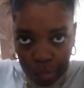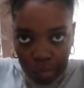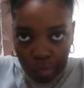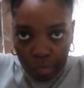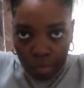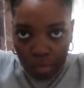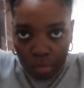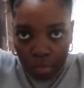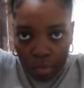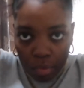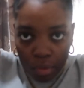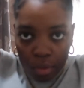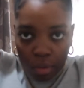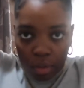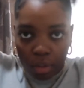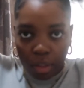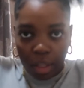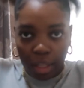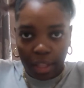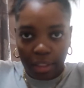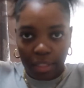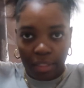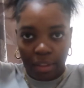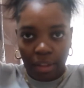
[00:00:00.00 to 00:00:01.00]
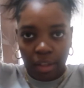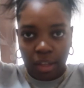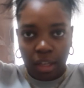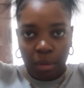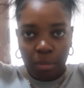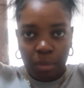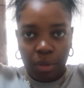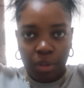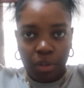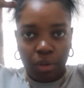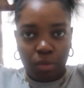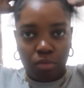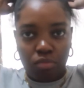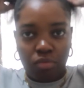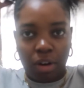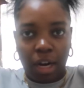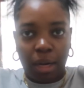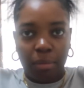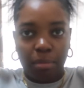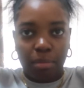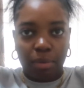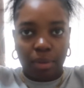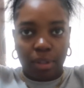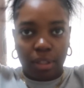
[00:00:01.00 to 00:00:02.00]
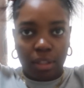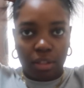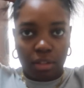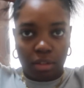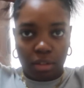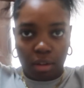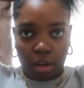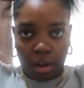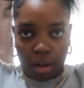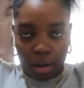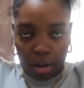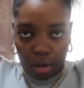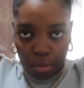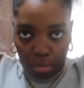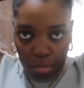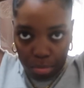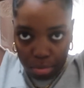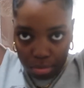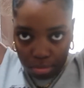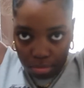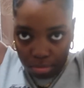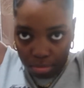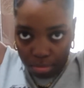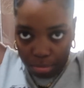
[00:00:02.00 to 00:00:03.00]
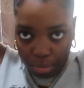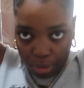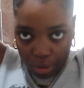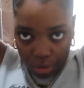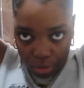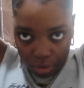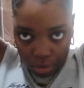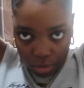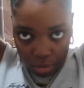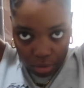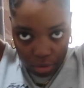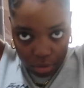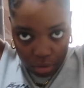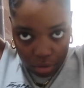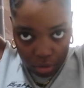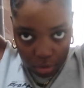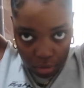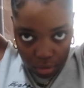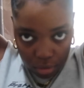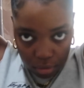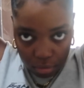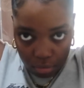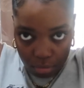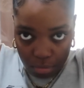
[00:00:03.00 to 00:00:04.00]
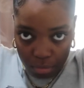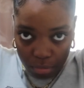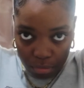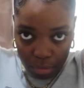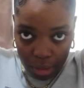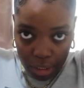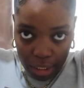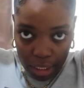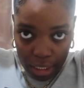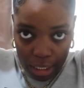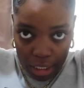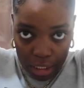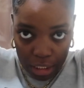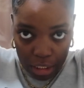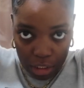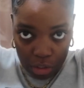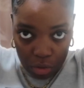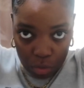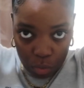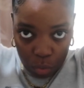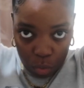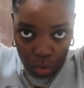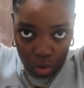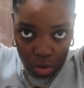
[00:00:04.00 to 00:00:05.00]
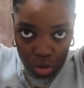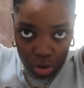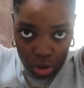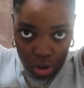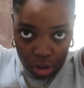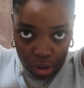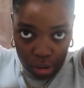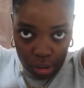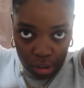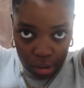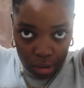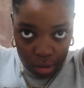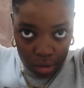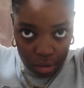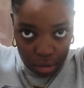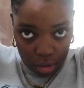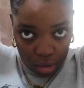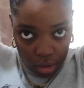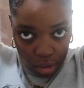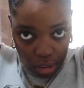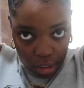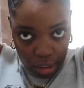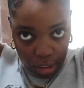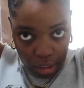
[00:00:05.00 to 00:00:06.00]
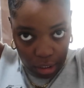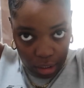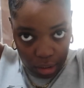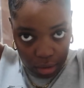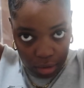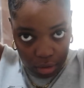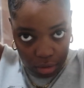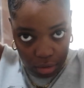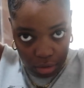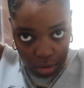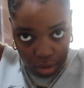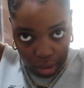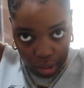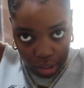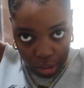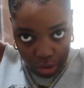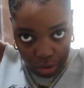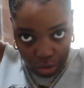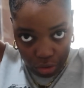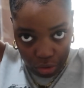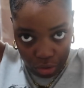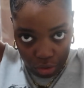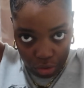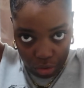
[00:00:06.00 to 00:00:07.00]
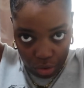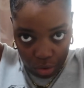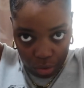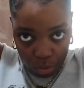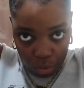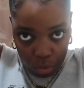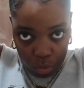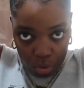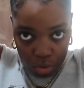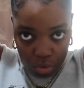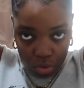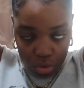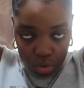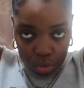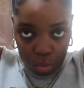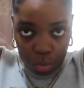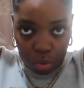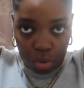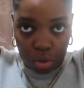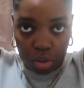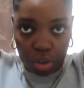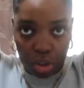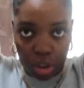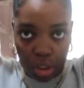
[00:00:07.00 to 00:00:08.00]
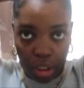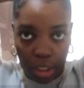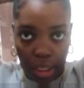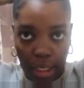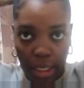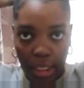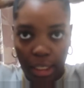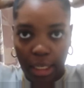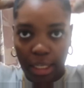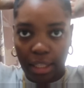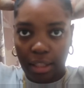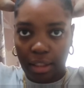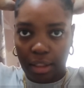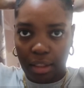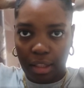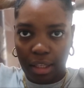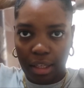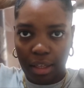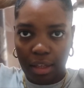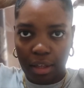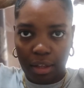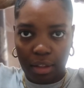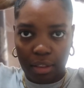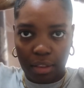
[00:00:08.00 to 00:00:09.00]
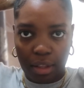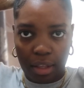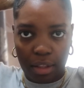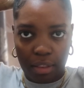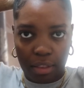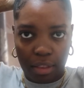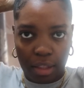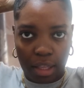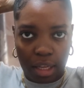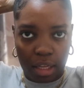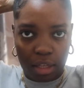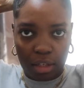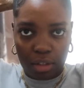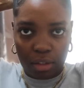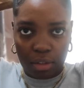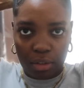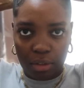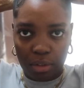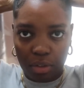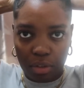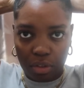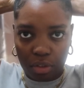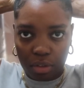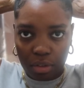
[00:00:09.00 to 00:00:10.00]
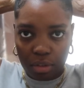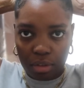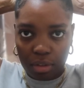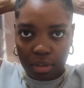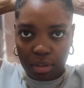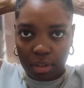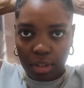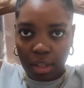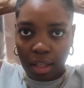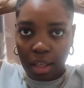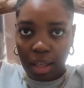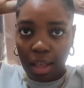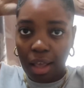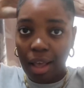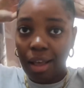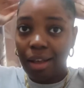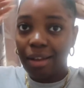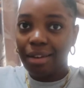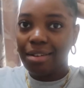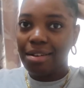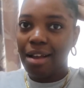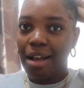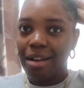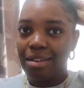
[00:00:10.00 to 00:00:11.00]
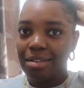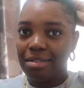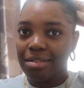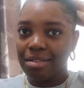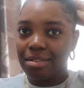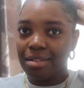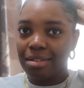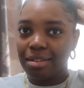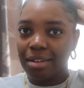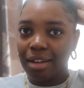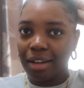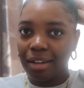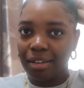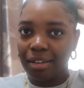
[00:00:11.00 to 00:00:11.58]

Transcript: I think I'm gonna wrap this up because my hair needs washing and I don't want to wash it, and I think that that looks nicer.